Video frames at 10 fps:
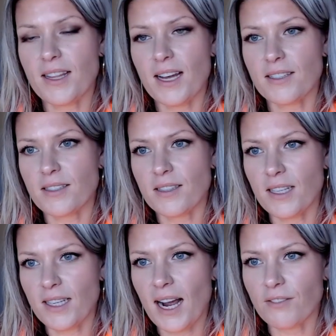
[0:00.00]
that's
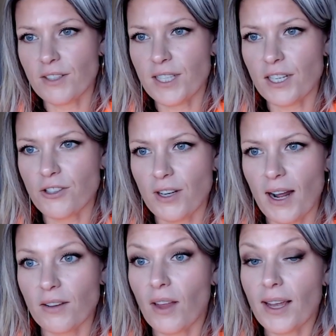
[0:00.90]
the conversation
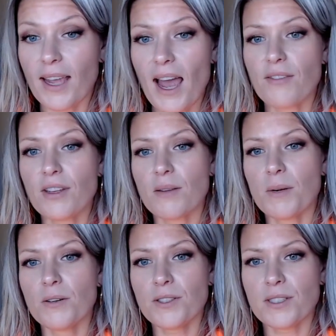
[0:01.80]
I like having the
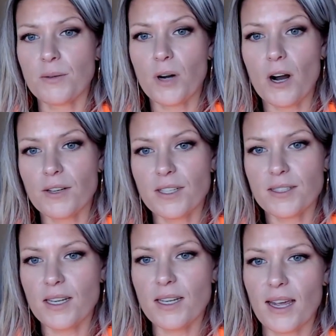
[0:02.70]
most, and we're already
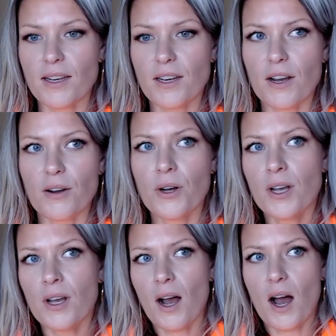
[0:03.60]
seeing it. You know,
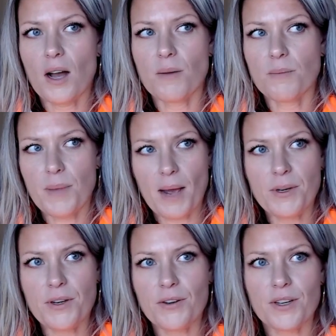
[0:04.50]
I'm
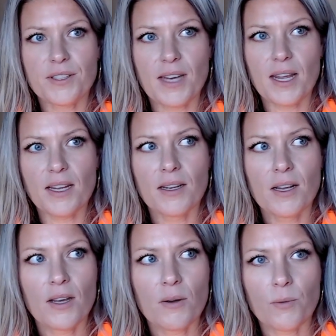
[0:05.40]
in New York State.
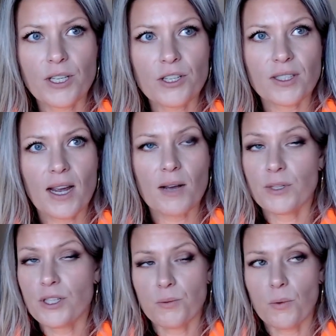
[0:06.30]
We just
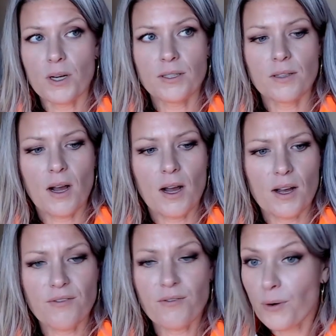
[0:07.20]
won
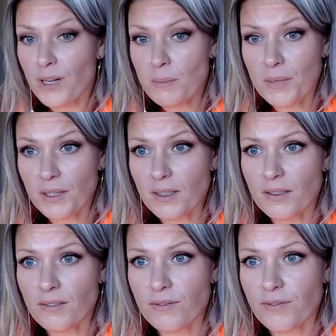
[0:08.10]
$40 million